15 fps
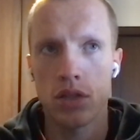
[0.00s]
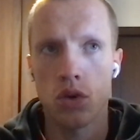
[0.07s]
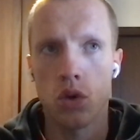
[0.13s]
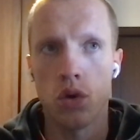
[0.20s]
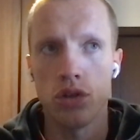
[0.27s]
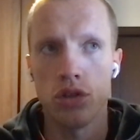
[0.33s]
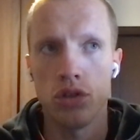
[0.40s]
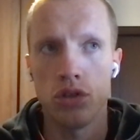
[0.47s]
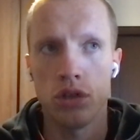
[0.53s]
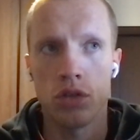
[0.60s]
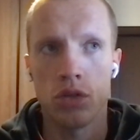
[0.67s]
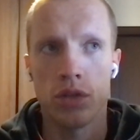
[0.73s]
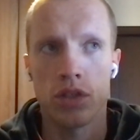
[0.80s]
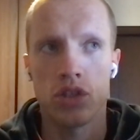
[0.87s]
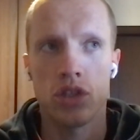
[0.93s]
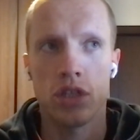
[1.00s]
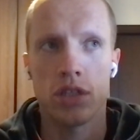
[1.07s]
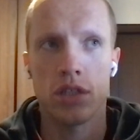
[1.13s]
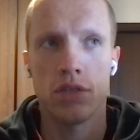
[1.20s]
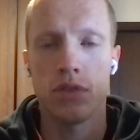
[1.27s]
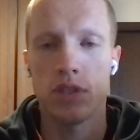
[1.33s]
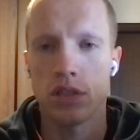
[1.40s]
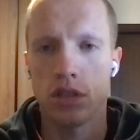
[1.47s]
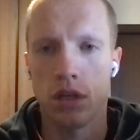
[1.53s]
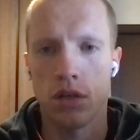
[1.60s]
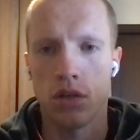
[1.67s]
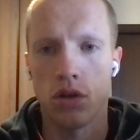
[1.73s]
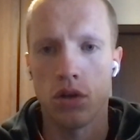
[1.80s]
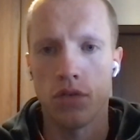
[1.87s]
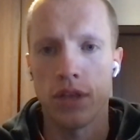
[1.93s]
or it was just a result
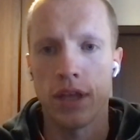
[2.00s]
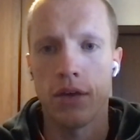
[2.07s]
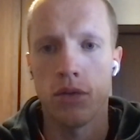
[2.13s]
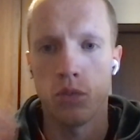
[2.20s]
of the